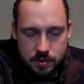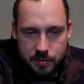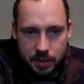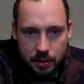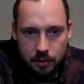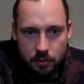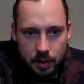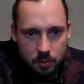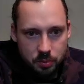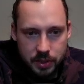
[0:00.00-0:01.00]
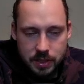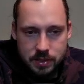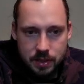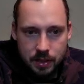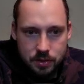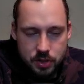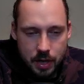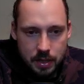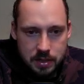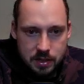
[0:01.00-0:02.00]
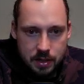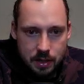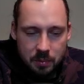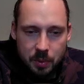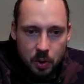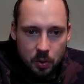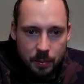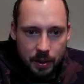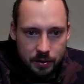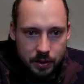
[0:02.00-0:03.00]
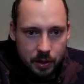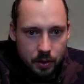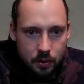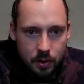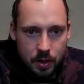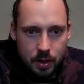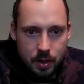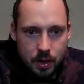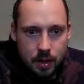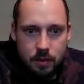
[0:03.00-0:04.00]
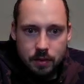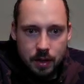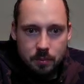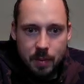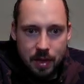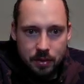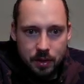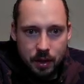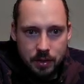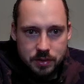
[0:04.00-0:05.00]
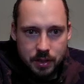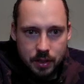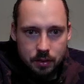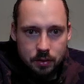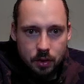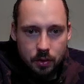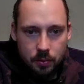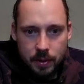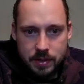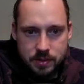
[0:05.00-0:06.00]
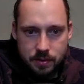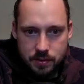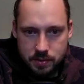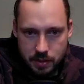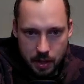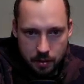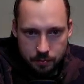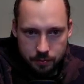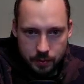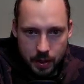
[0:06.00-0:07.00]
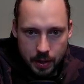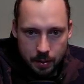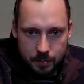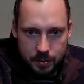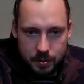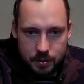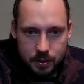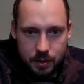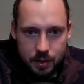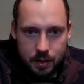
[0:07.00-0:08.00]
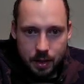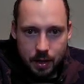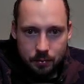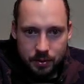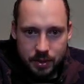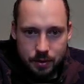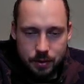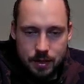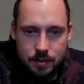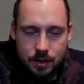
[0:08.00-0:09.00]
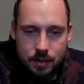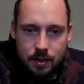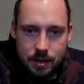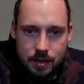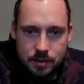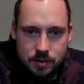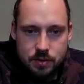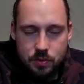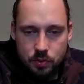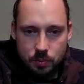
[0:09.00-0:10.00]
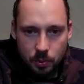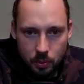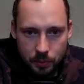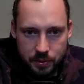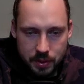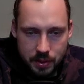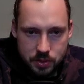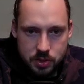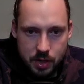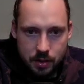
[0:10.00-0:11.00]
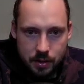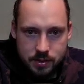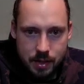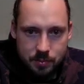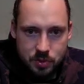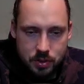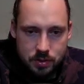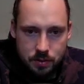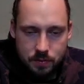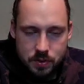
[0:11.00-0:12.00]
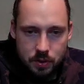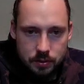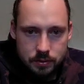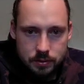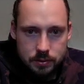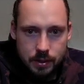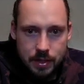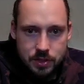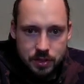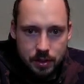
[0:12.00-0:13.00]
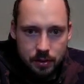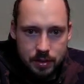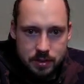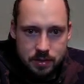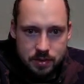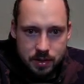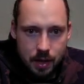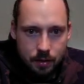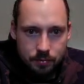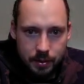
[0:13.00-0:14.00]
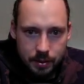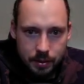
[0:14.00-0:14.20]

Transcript: being incredibly easy to get shinies in, and Pokemon Go, then method hunting all the rest of the stuff. I really think that it is doable with the exceptions of certain legendaries and stuff. Like,